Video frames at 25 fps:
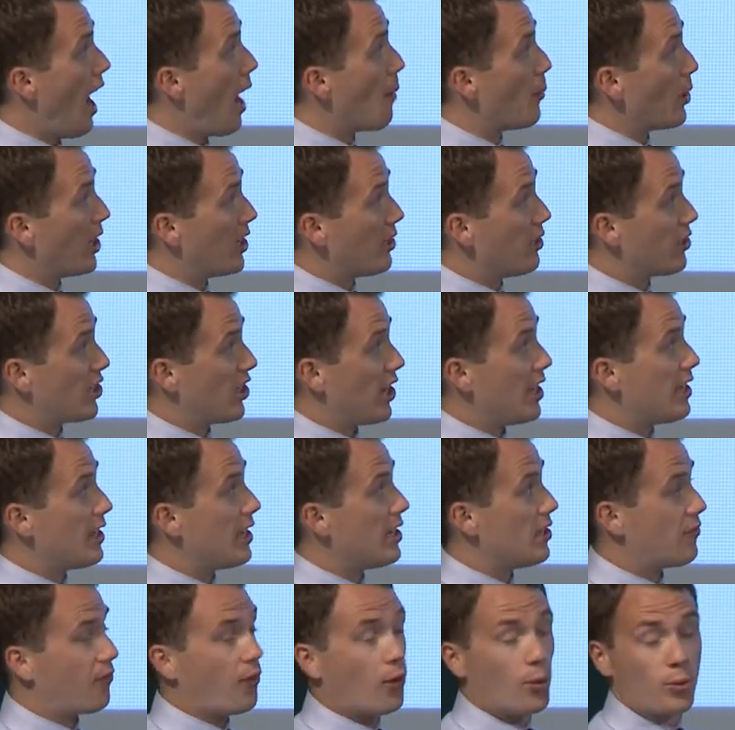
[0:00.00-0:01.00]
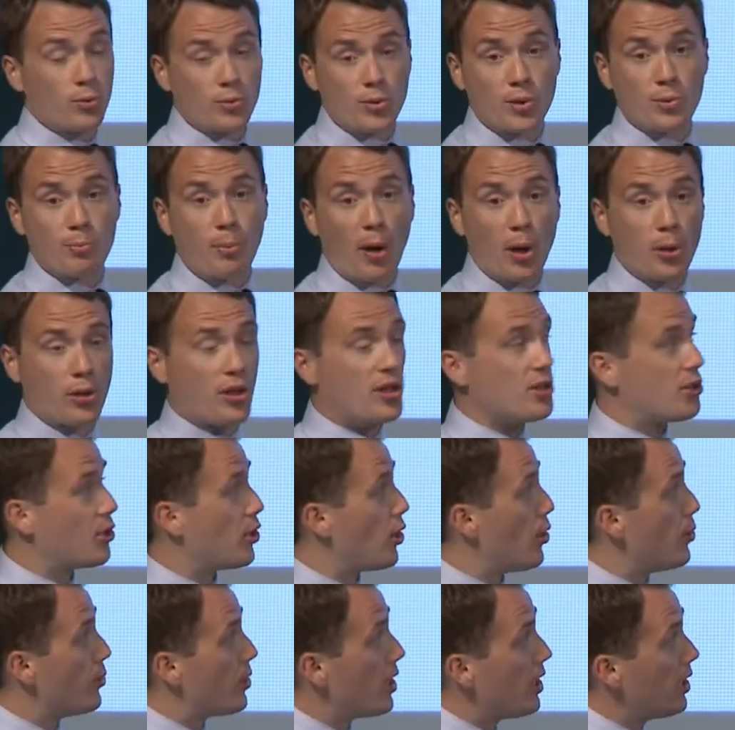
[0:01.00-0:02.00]
And we can see these faults both in
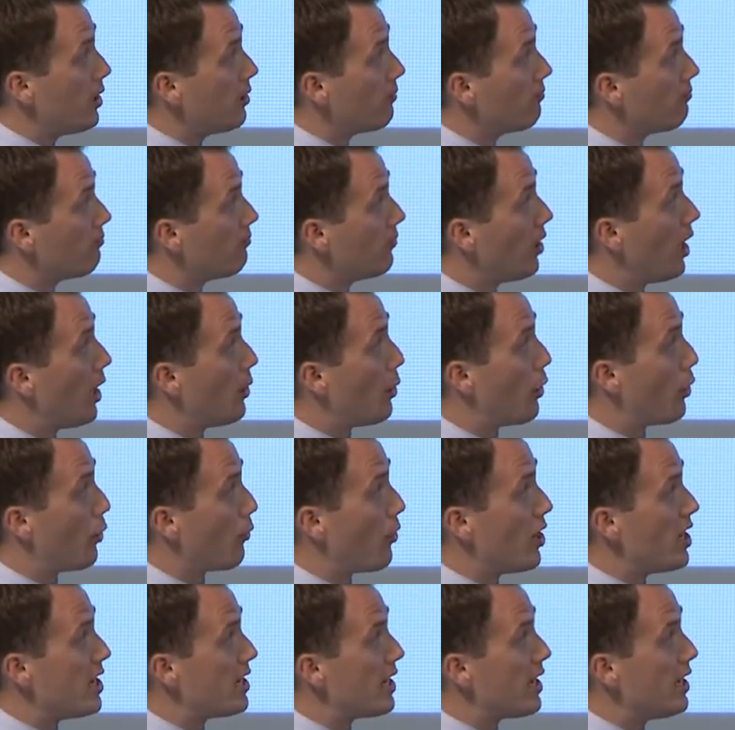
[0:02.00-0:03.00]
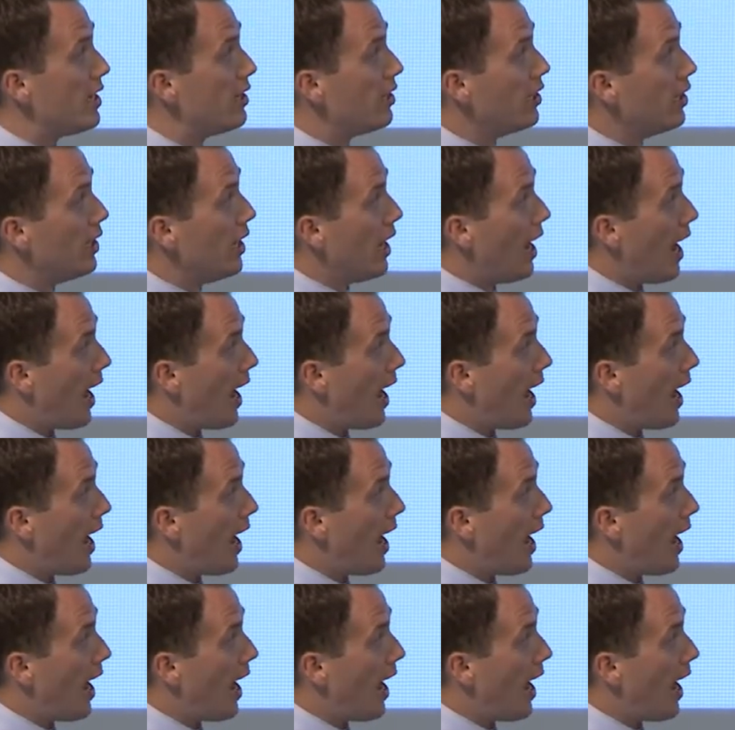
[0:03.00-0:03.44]
2D and 3D,